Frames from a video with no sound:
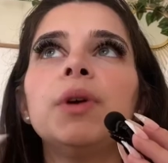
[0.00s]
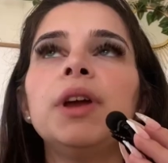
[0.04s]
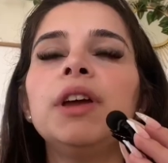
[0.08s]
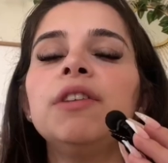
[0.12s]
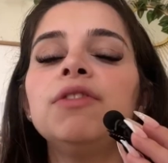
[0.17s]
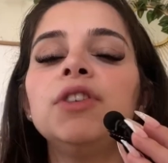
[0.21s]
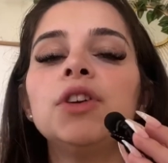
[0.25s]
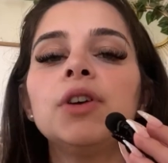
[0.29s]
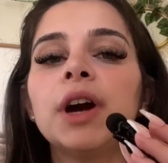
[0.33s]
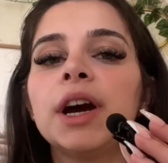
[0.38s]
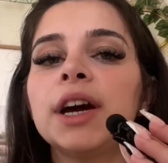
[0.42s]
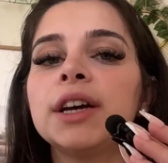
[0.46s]

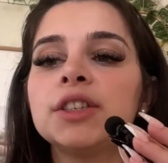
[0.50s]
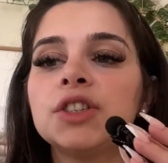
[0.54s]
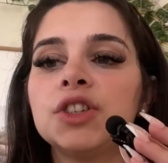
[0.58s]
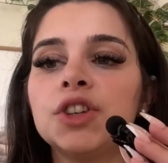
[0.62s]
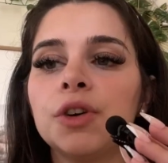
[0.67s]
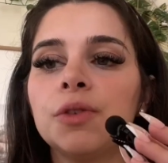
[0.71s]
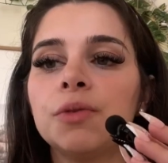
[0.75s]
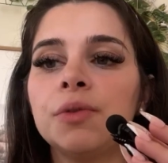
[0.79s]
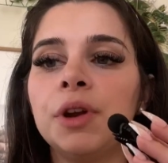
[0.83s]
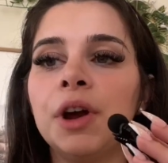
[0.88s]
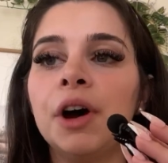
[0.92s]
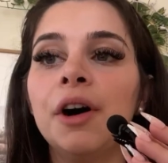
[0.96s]
If you guys
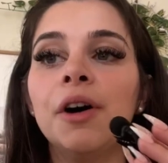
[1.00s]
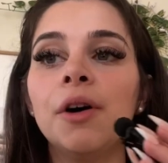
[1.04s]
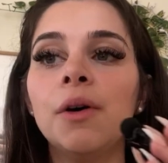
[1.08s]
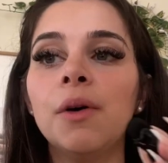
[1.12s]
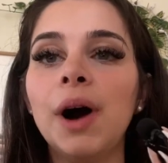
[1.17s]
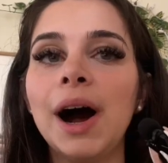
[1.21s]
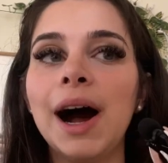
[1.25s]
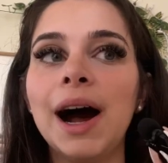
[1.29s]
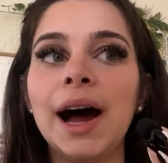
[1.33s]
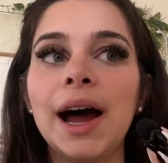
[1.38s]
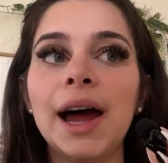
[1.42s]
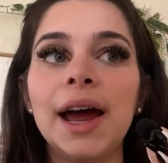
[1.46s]
don't
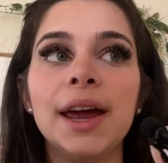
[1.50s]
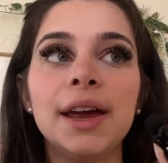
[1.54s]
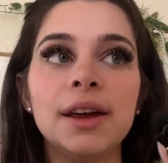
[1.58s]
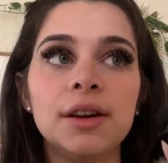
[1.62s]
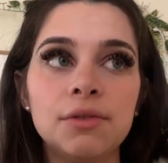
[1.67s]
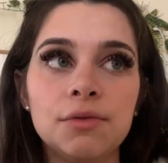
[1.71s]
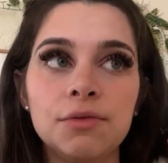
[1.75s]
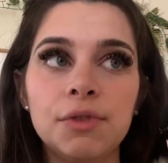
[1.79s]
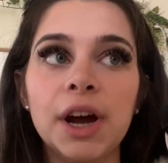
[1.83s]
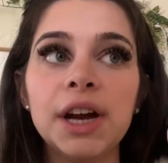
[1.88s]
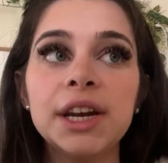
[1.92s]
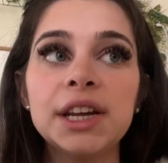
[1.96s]
know, I
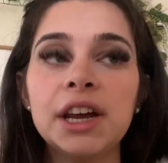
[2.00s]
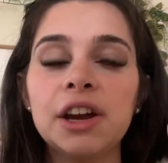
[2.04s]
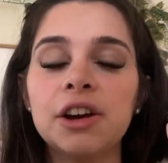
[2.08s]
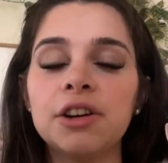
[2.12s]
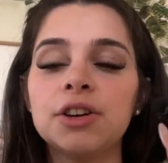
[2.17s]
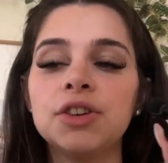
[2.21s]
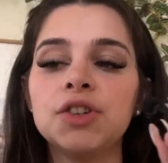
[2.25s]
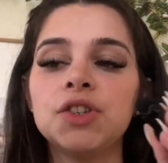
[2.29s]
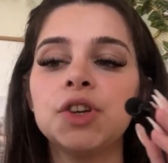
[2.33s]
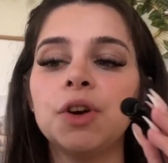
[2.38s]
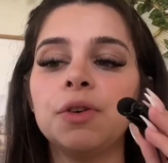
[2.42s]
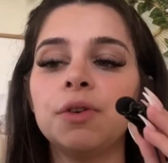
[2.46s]
read
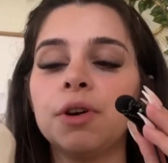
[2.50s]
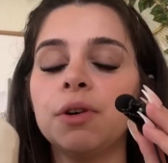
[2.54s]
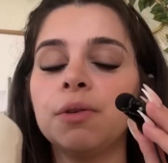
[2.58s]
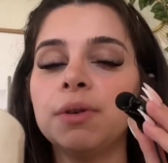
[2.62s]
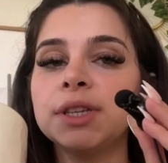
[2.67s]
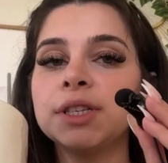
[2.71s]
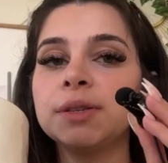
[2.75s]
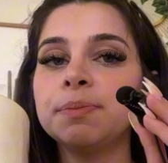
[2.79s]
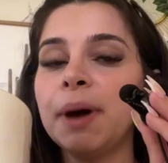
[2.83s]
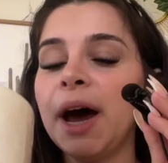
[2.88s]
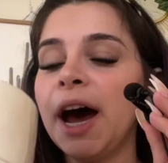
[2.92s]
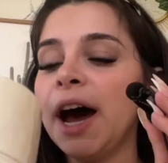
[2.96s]
Carrie Soto
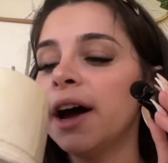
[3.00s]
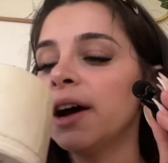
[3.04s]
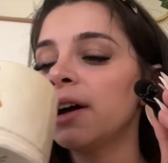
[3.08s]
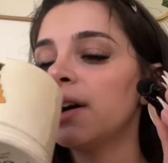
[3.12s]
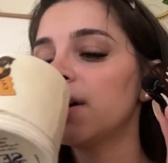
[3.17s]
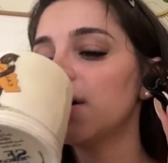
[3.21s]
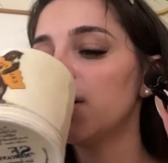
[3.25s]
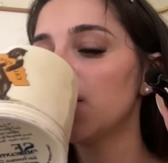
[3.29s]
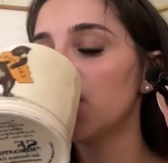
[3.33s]
is Back,